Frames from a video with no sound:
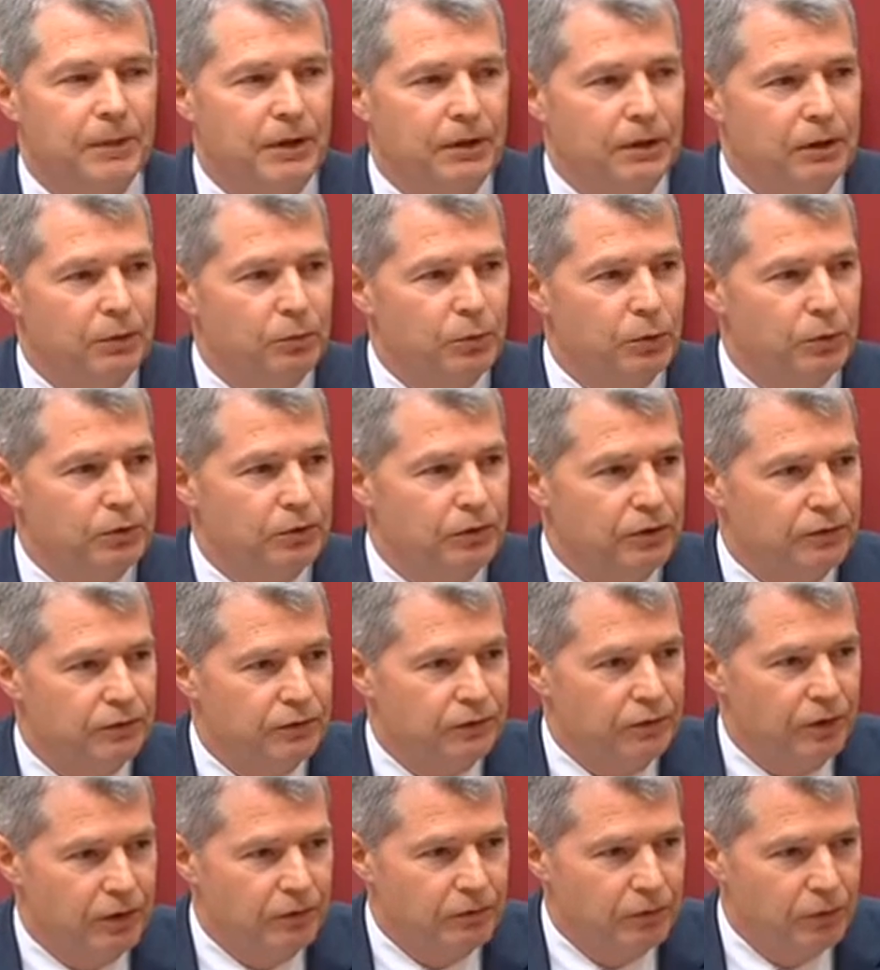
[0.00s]
And I will
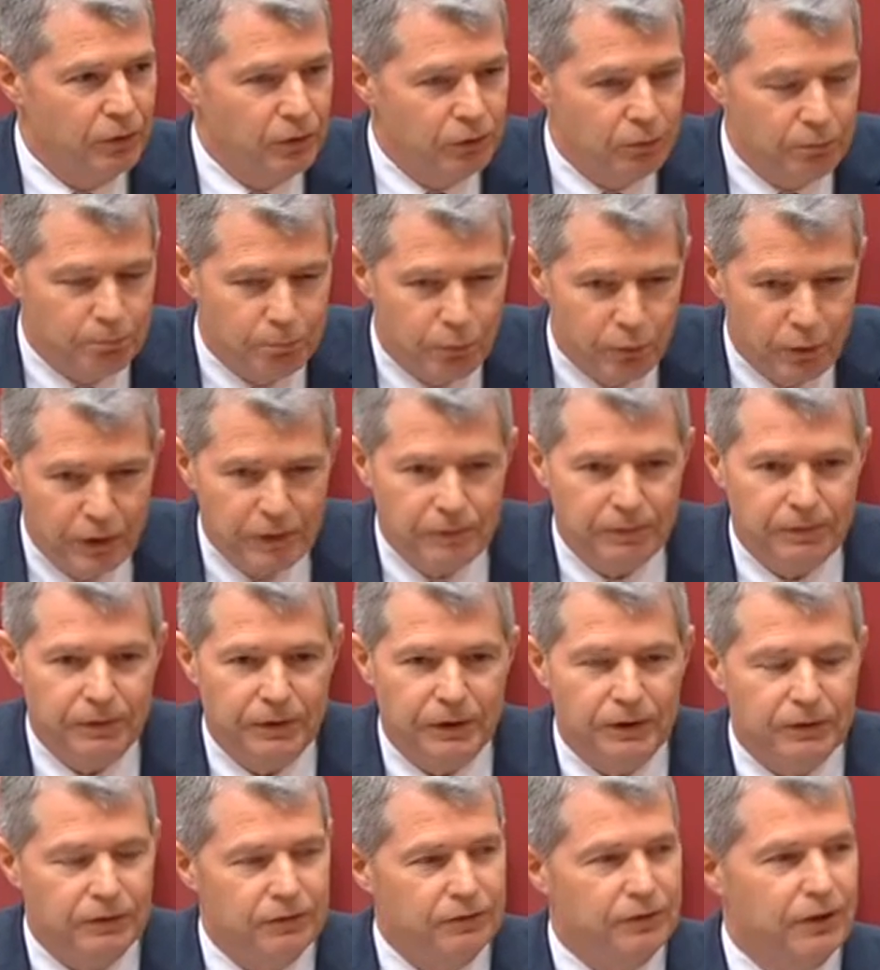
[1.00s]
just diverge
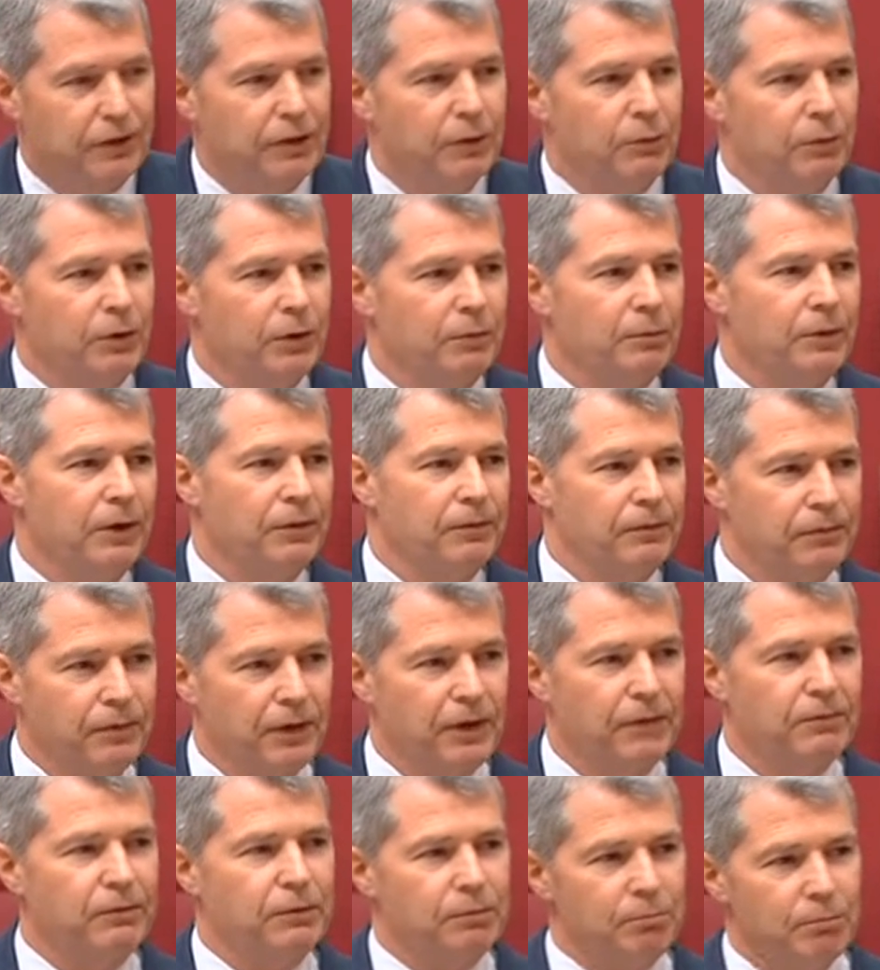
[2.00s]
briefly to say that one of my
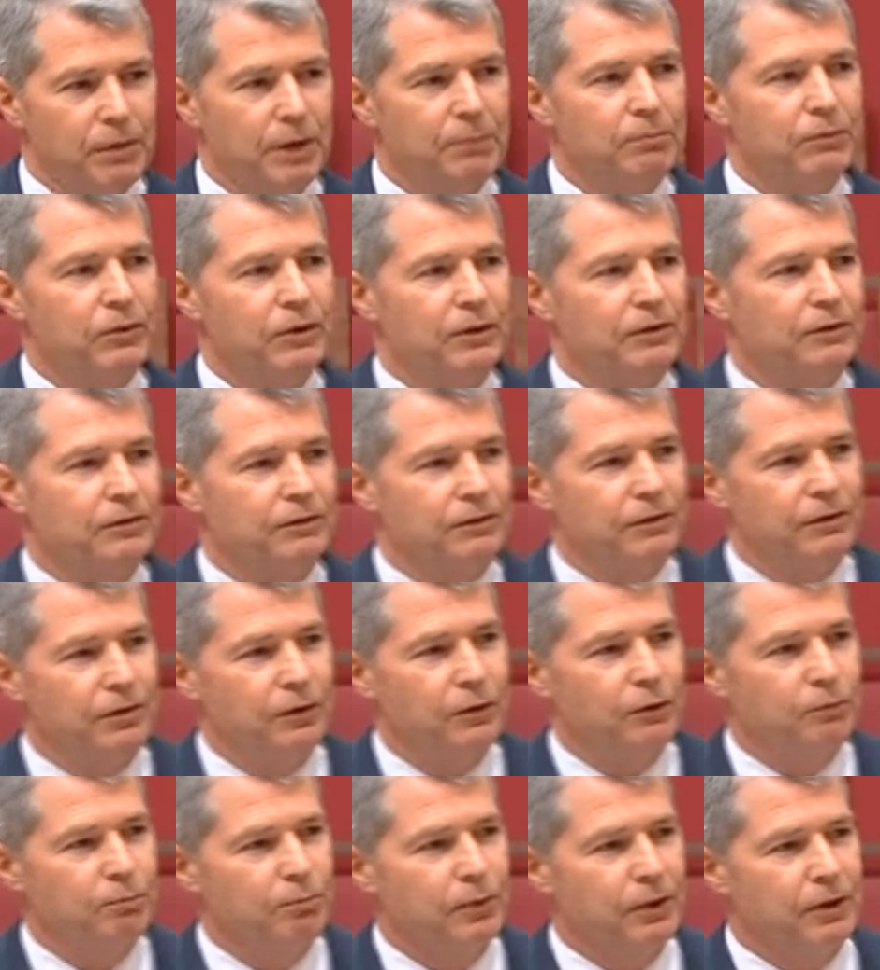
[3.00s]
favourite memories
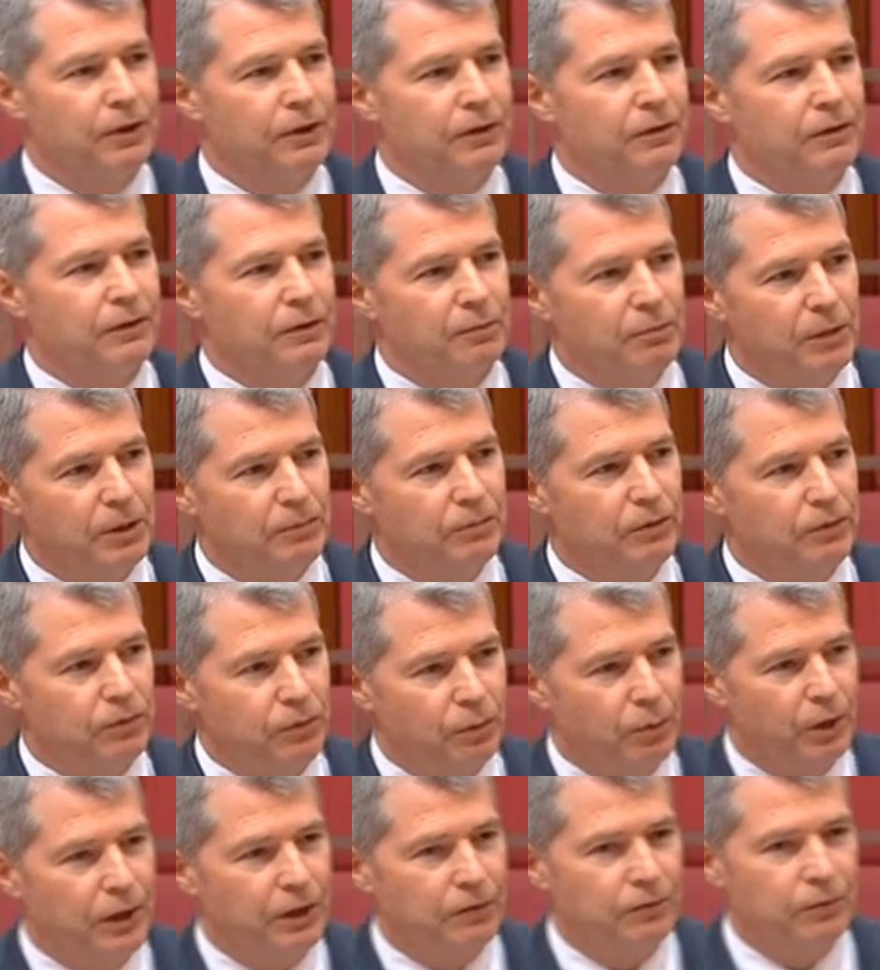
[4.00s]
of being the member
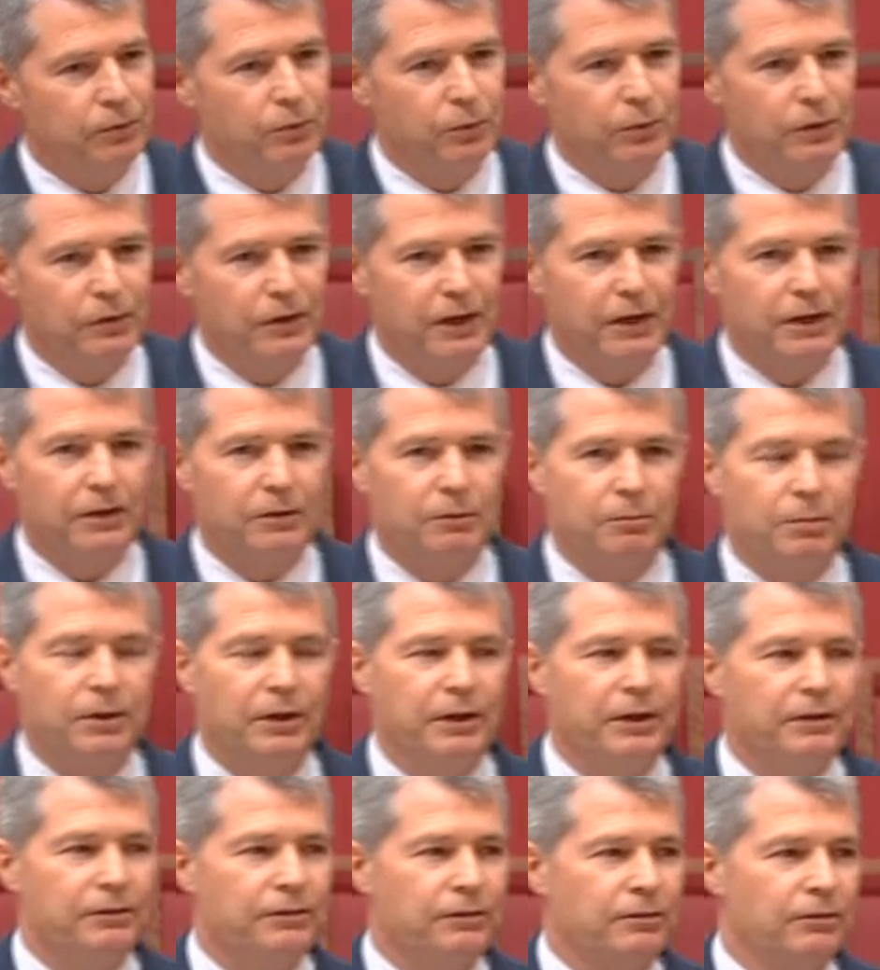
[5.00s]
for Wakefield and that other
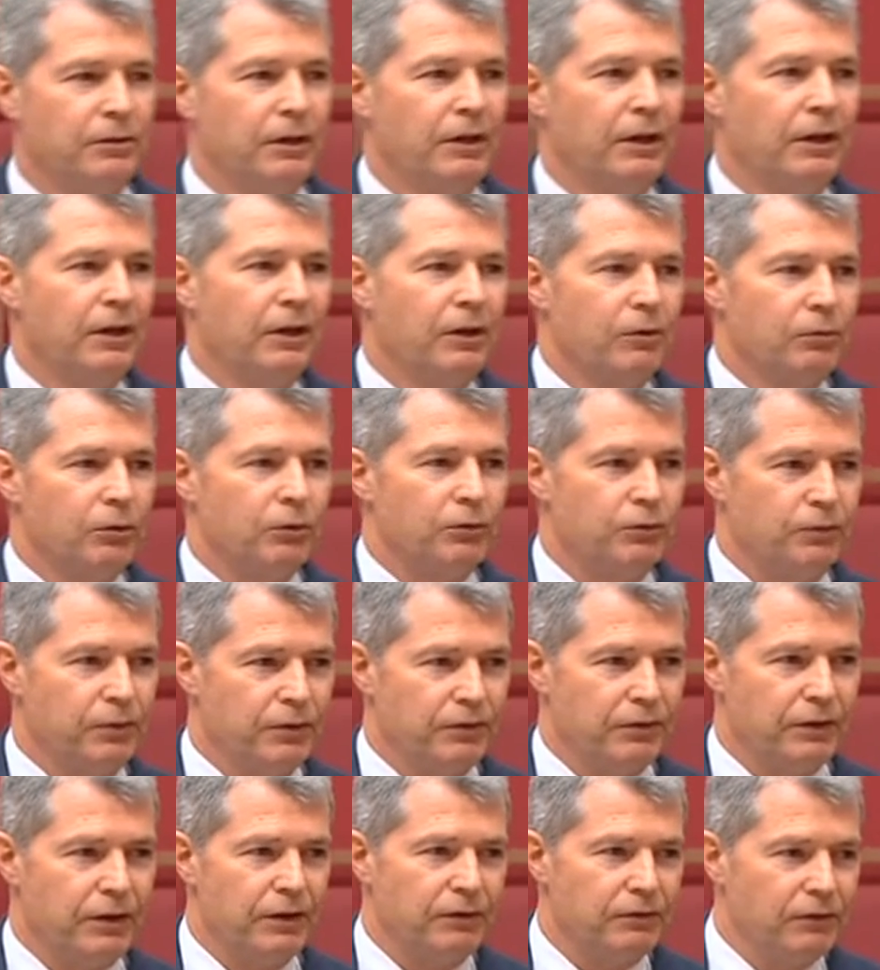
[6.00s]
place was
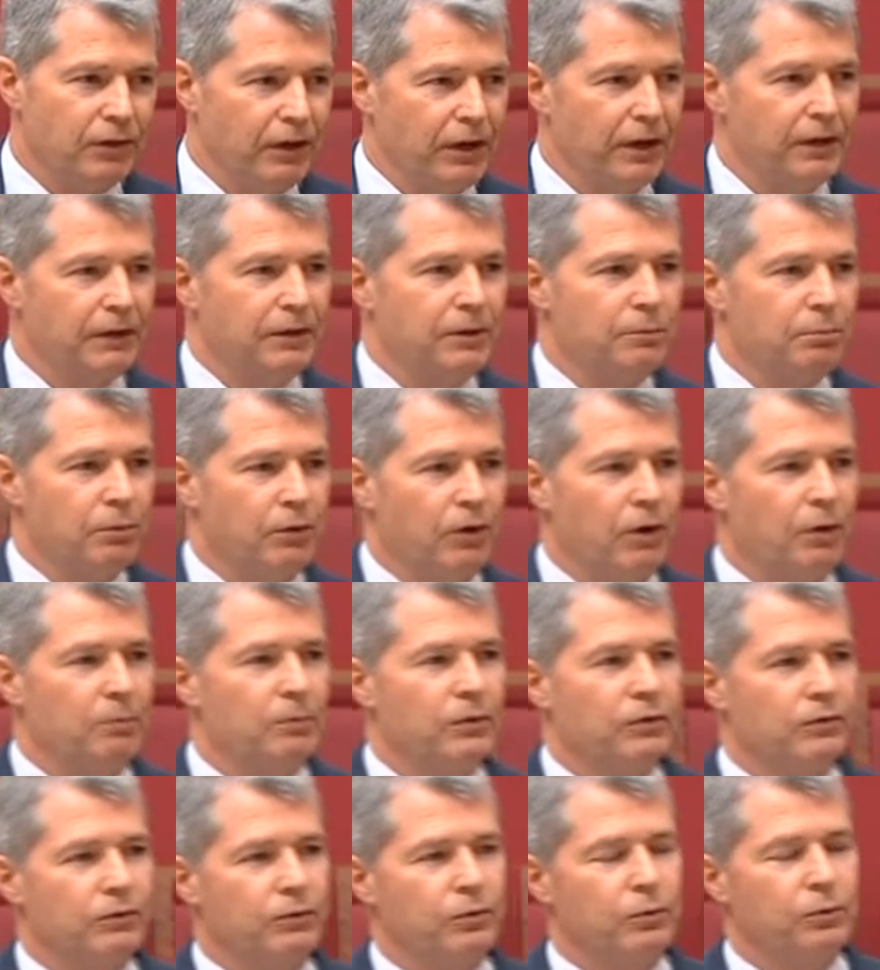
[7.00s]
visiting Tali
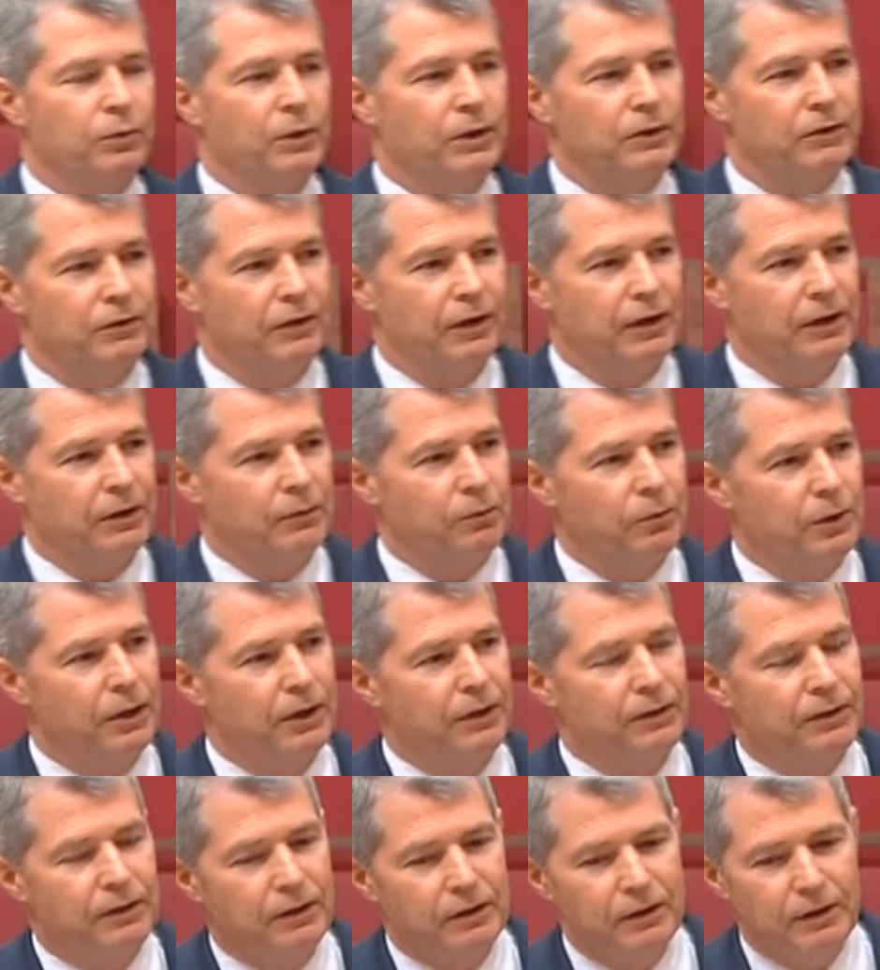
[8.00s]
Primary School one day,
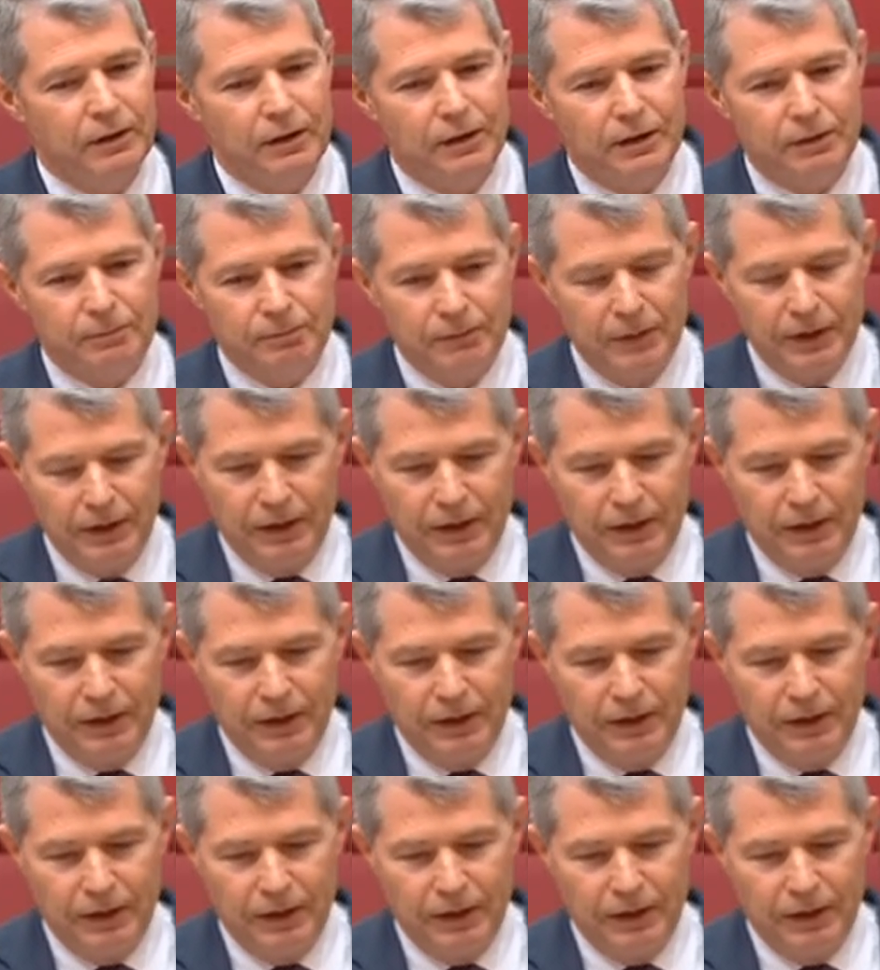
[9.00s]
where the